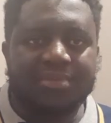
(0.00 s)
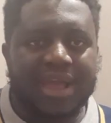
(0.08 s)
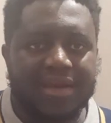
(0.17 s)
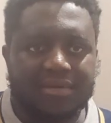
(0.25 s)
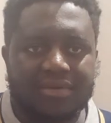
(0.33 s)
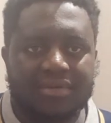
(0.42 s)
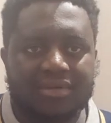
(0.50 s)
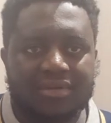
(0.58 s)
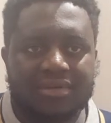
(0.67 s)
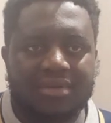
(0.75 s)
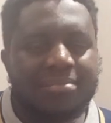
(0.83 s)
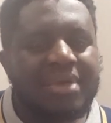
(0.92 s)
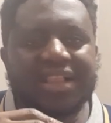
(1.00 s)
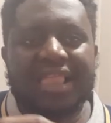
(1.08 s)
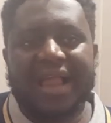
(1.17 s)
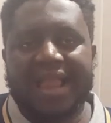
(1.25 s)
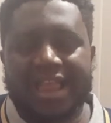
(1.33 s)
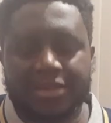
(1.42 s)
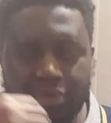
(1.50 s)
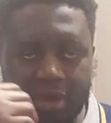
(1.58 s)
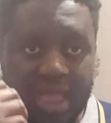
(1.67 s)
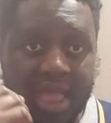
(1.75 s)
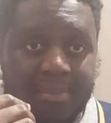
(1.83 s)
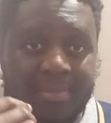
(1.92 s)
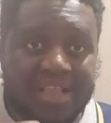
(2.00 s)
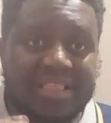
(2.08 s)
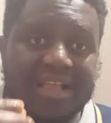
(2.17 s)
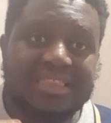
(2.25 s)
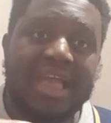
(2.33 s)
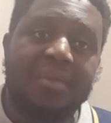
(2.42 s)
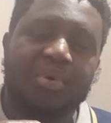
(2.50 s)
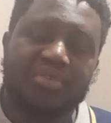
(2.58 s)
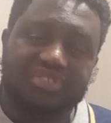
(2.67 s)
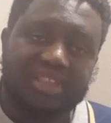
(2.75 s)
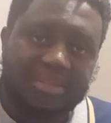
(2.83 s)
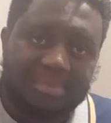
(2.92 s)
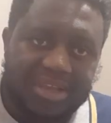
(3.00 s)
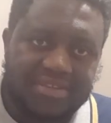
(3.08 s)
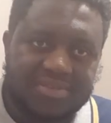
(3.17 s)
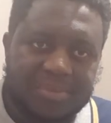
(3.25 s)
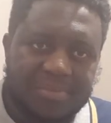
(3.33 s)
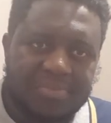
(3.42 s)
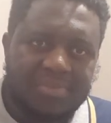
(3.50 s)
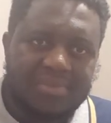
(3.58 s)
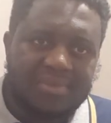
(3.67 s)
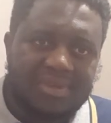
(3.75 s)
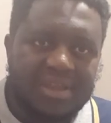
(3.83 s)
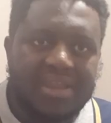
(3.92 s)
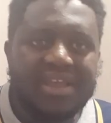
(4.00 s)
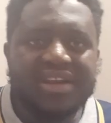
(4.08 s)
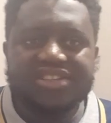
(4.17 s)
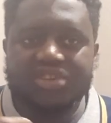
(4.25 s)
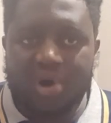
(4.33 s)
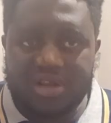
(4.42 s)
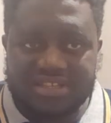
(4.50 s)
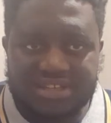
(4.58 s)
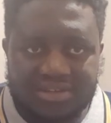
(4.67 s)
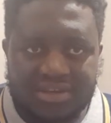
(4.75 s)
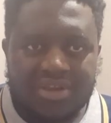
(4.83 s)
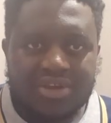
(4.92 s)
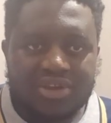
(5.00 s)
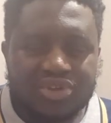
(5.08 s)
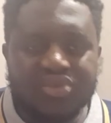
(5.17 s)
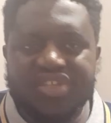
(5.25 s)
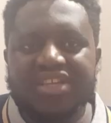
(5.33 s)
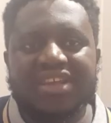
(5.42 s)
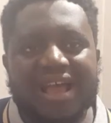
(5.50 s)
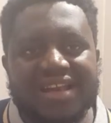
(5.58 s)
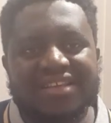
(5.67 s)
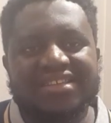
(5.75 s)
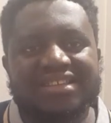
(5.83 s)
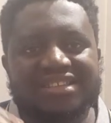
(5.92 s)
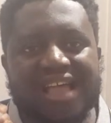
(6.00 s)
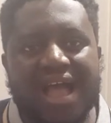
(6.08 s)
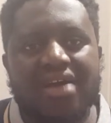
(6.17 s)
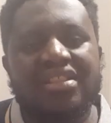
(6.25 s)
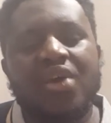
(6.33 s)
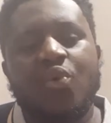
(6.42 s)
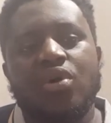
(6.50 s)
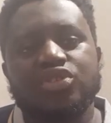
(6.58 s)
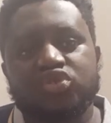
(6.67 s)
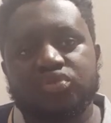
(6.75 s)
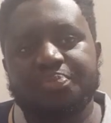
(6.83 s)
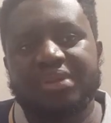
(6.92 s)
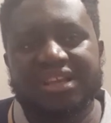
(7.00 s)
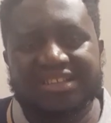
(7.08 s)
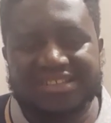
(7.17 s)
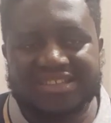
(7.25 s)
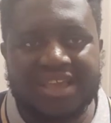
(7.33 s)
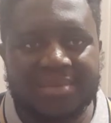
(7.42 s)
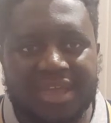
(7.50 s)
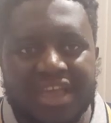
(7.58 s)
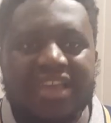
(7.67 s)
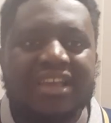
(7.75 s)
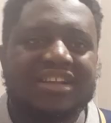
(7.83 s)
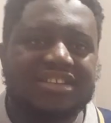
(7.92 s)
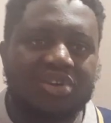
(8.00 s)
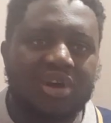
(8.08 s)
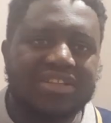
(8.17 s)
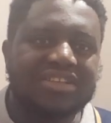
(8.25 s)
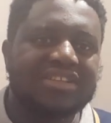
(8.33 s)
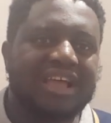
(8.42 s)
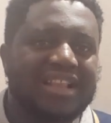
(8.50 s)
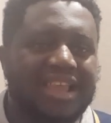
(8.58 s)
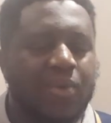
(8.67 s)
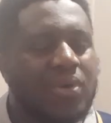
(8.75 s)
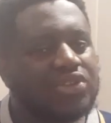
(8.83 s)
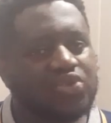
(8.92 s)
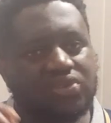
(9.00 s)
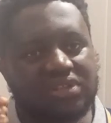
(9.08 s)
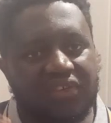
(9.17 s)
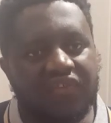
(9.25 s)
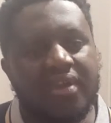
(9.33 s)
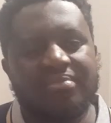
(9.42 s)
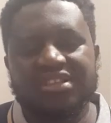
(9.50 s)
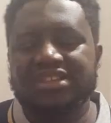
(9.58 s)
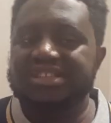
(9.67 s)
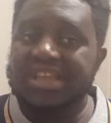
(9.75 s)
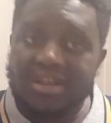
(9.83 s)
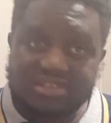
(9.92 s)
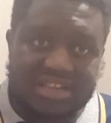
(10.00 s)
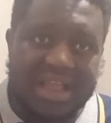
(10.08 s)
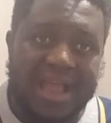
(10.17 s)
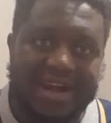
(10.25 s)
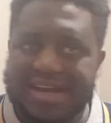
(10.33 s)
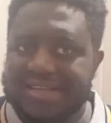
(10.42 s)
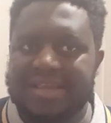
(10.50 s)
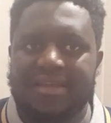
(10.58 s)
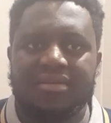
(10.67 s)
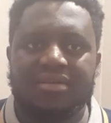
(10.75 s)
man make that type of statement. It is hurting to see that this is how they want to play this game. It is hurting that they want to defend this girl's character